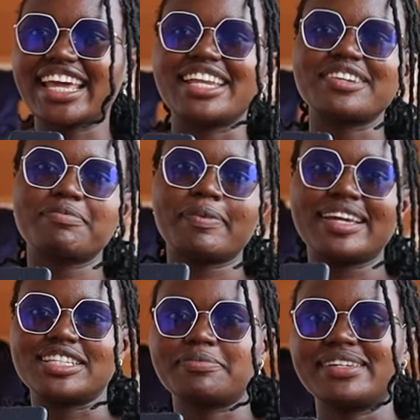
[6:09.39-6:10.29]
and repay
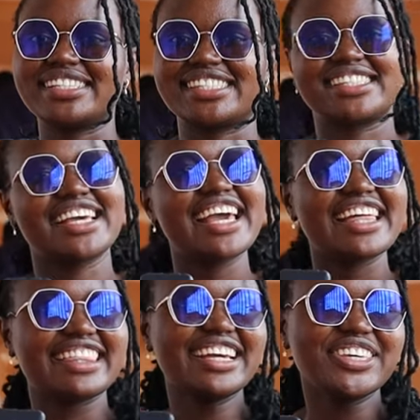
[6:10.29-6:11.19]
it, please.
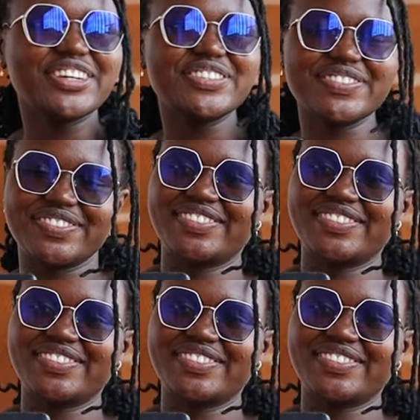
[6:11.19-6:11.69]
Thank you.